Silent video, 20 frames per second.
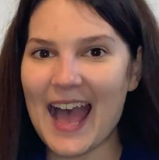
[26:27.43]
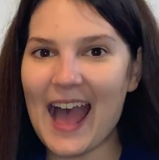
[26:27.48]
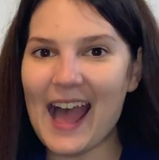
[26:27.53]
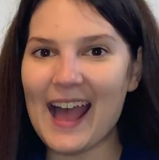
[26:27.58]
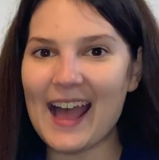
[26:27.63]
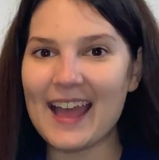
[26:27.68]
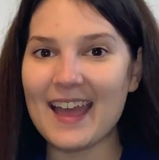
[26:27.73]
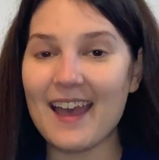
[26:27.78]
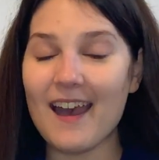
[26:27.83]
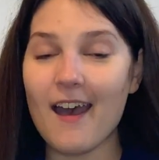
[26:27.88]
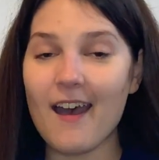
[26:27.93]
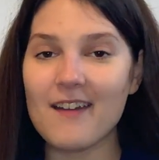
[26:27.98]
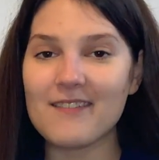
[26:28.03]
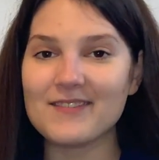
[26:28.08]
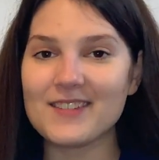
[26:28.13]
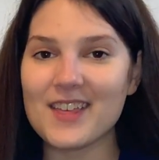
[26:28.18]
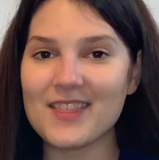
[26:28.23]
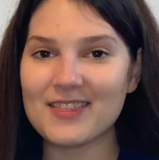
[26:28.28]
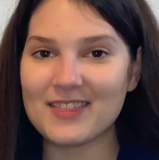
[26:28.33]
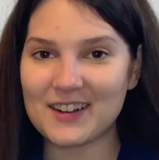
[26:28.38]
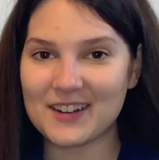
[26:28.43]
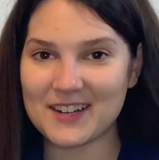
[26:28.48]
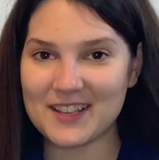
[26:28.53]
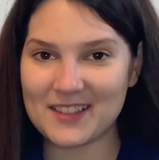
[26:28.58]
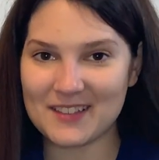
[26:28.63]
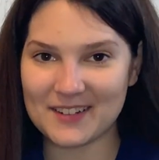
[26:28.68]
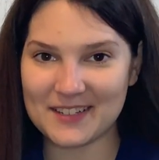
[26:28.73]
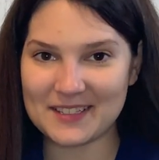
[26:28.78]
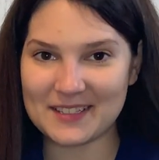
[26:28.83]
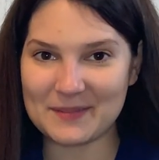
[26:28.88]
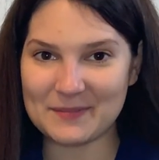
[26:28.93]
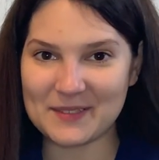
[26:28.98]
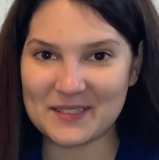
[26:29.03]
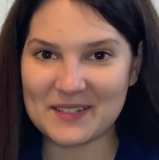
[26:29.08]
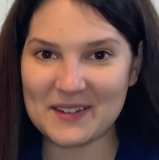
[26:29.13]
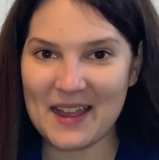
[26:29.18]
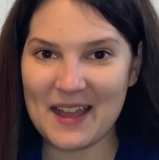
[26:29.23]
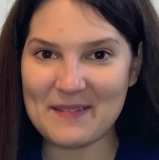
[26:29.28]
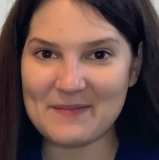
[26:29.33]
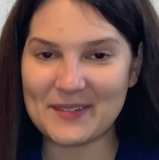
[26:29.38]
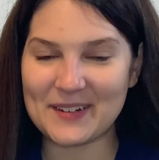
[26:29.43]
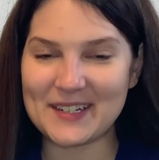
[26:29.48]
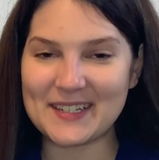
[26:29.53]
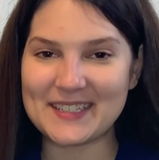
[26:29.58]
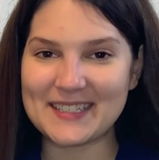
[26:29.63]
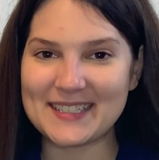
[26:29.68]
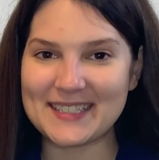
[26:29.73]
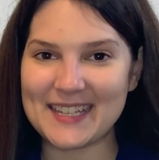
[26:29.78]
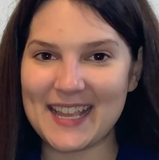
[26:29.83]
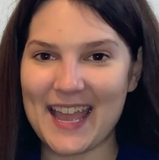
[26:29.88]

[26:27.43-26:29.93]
I have 33 subscribers